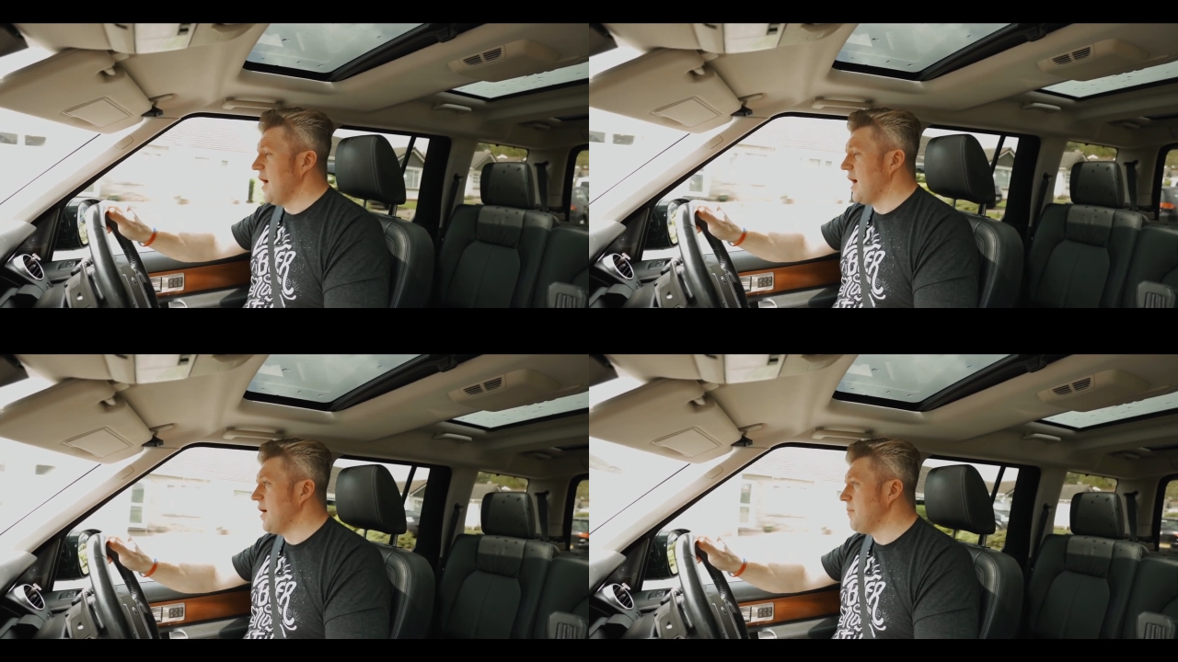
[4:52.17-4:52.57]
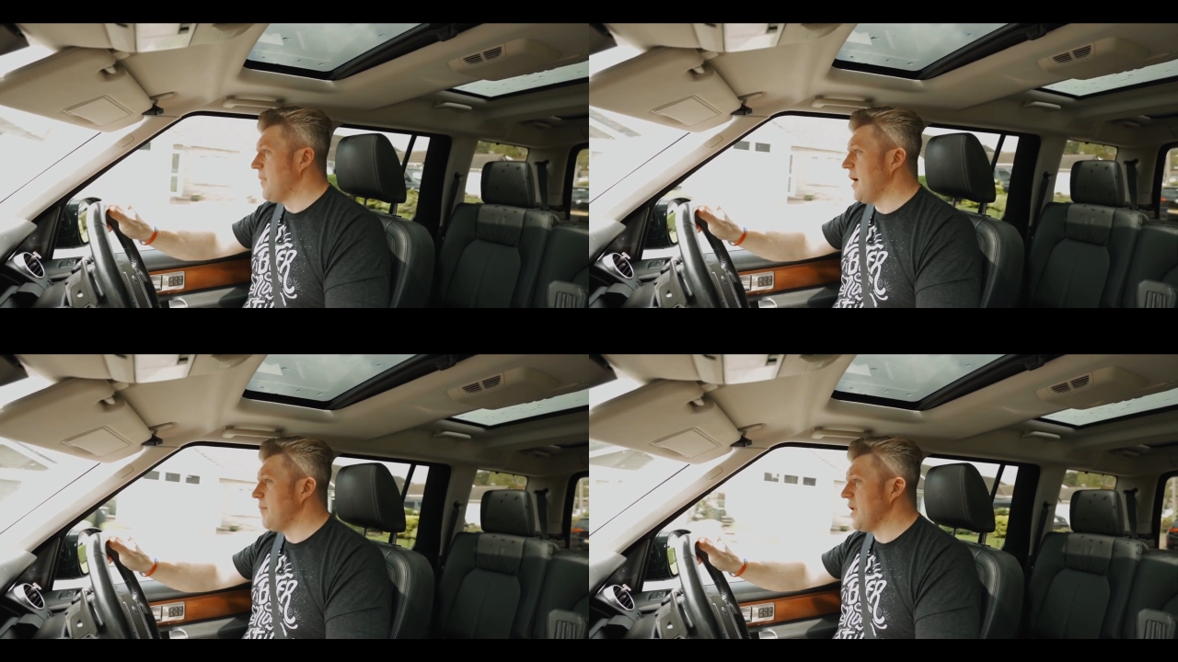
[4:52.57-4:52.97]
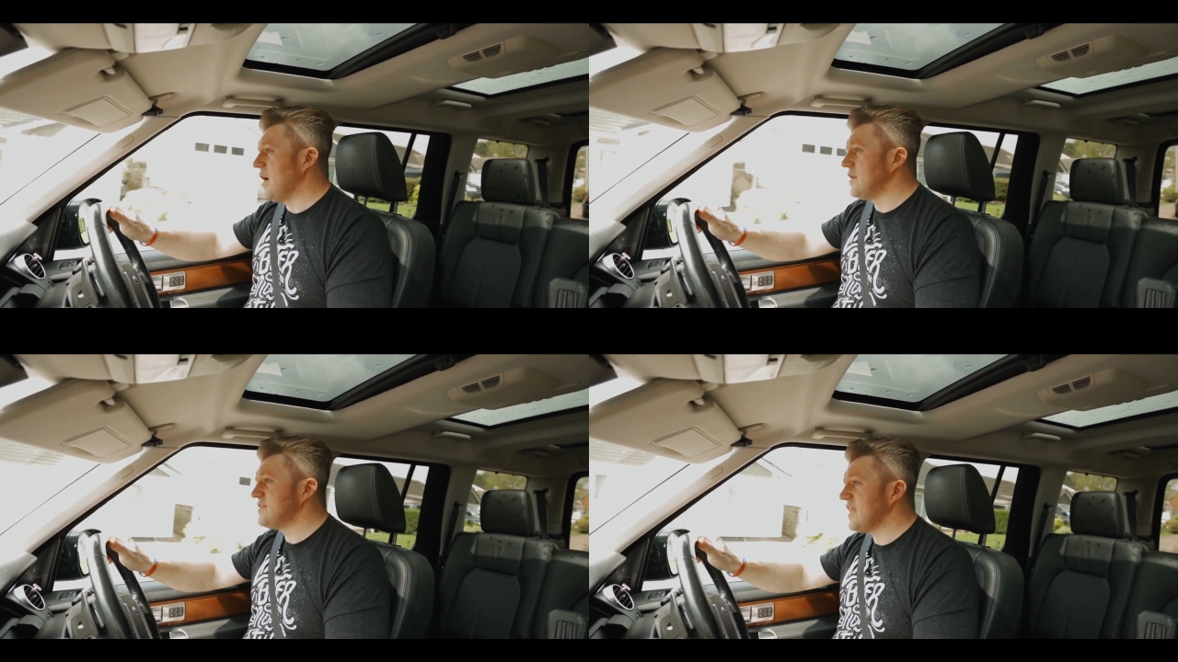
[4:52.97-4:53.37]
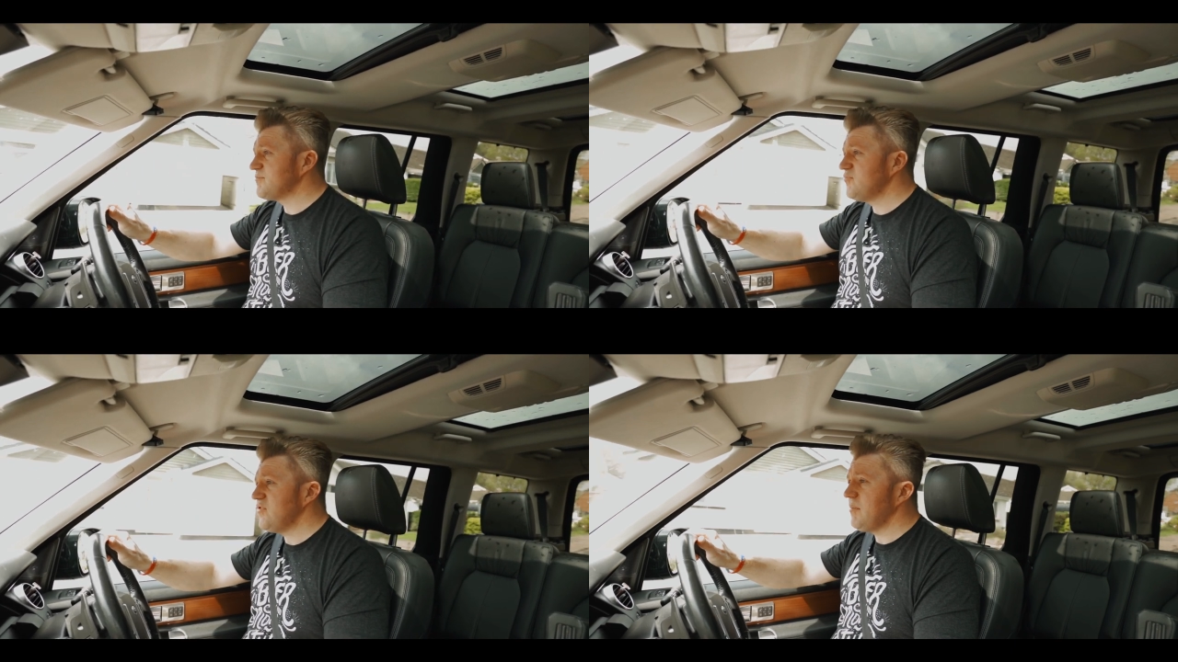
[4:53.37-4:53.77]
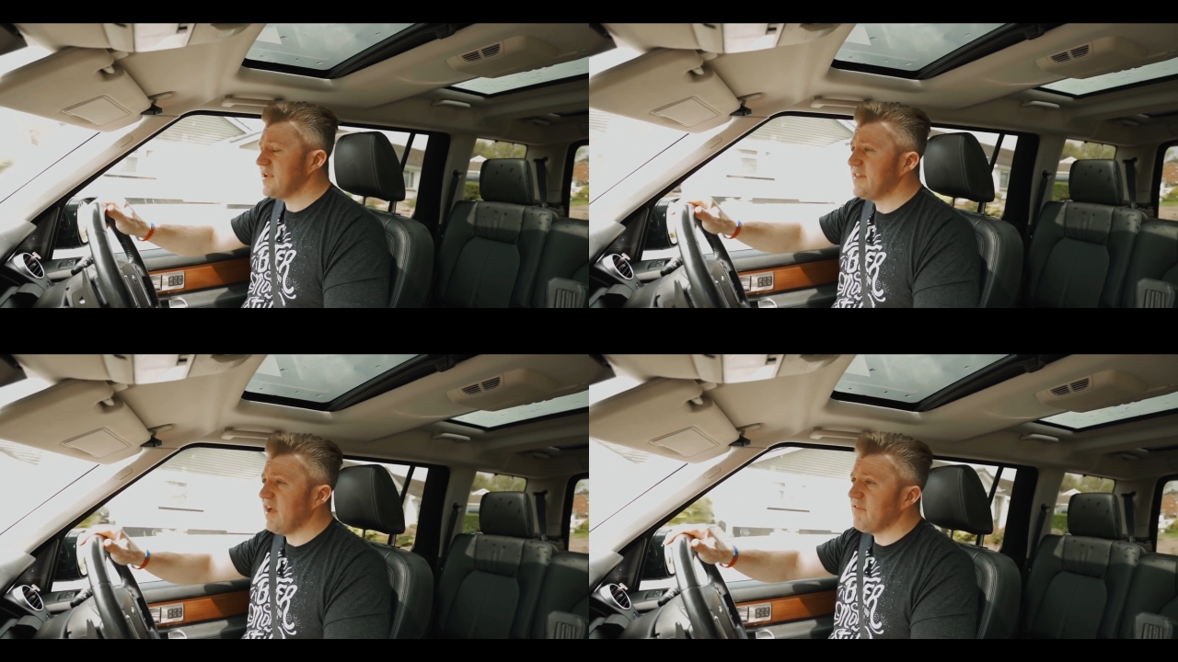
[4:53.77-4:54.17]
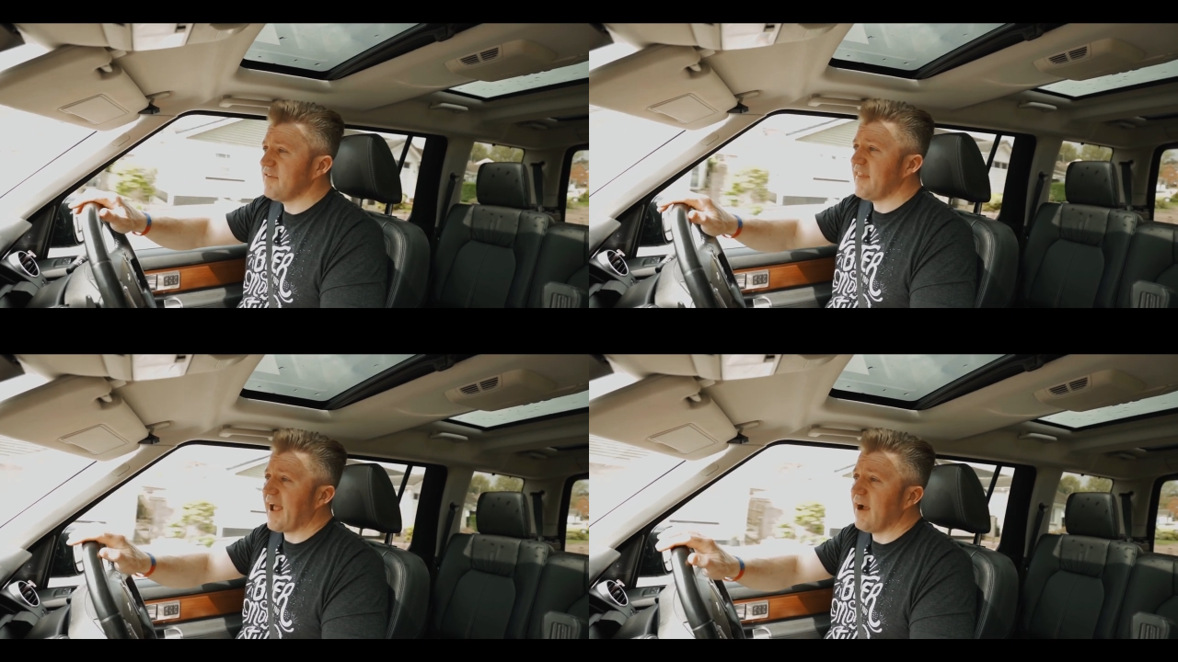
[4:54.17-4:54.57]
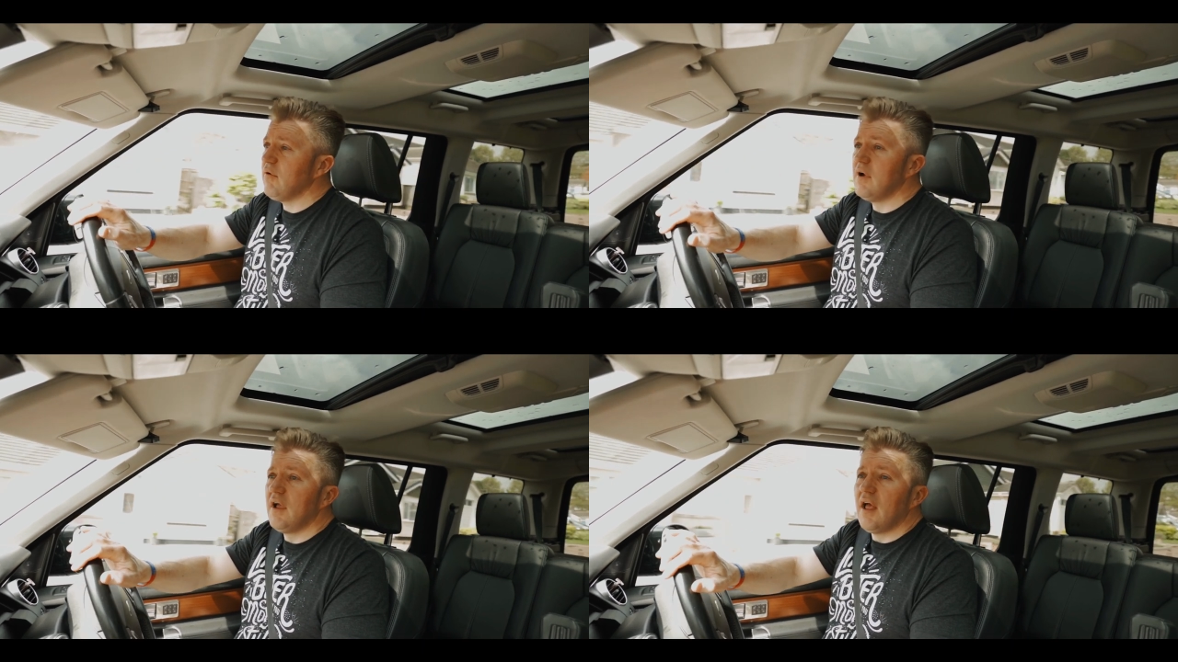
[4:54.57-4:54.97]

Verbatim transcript: Um, but that's probably enough for now,